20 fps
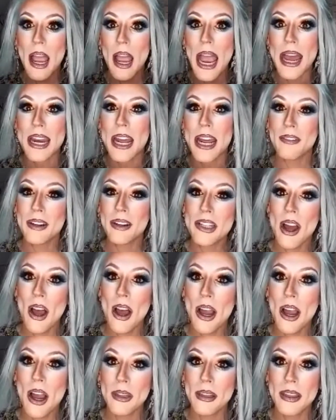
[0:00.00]
And every
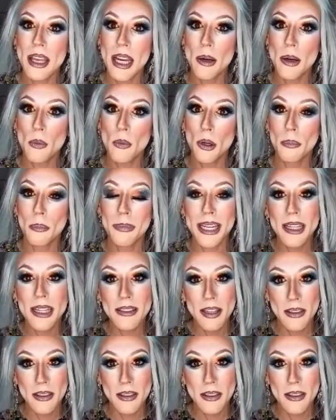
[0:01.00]
time that they were mean to